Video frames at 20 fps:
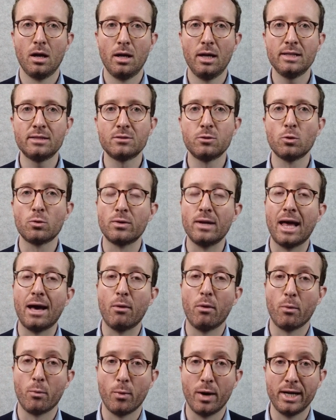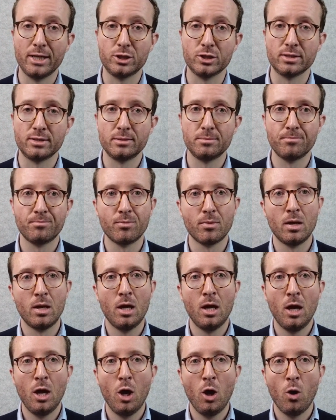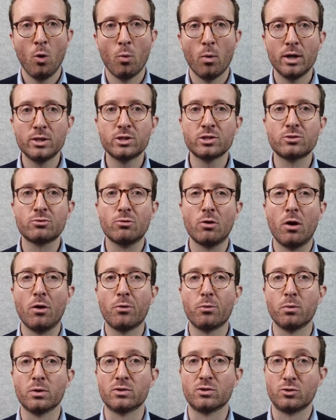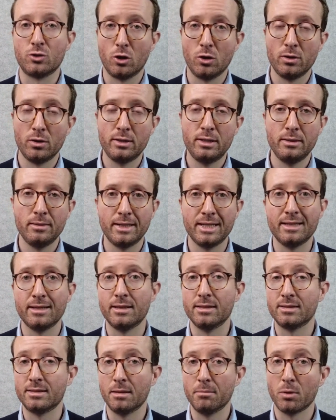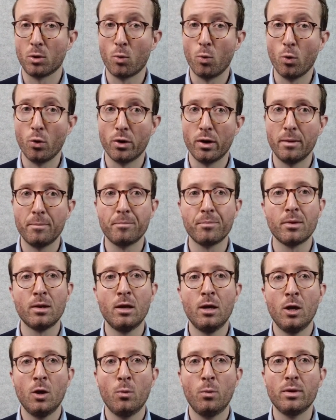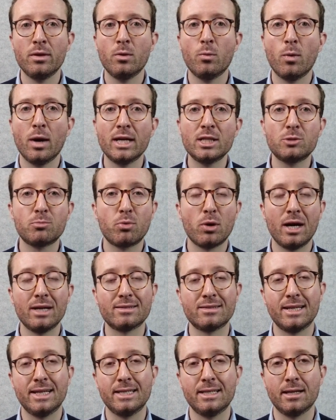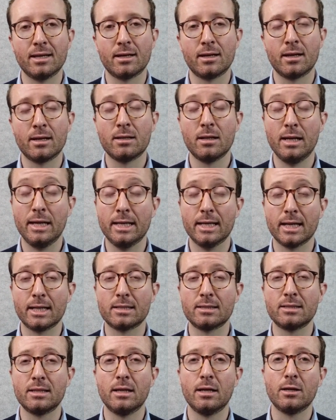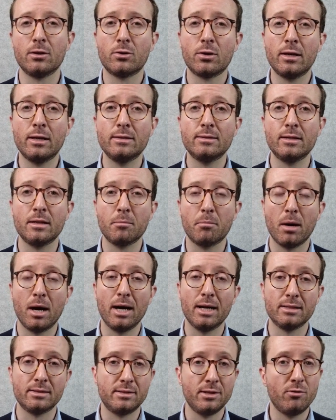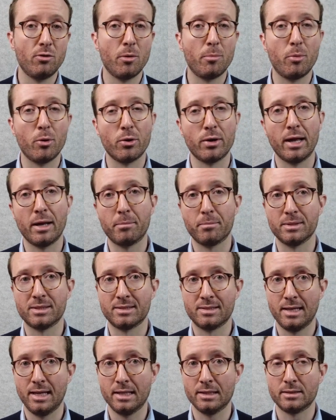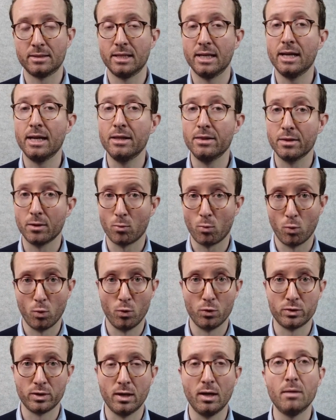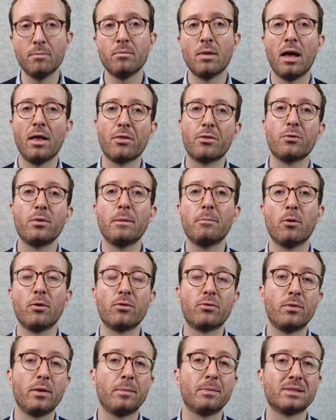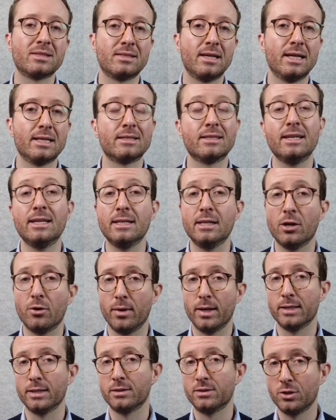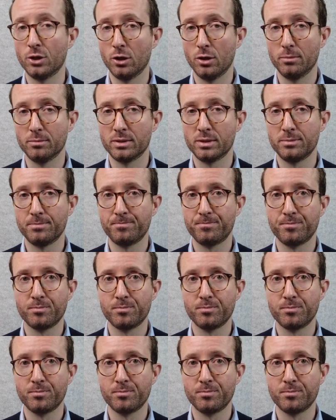Let's look now at wages. Wages growth was solid in the December quarter, with the wage price index, increasing by 0.8% in the quarter and 3.3% in year-ended terms.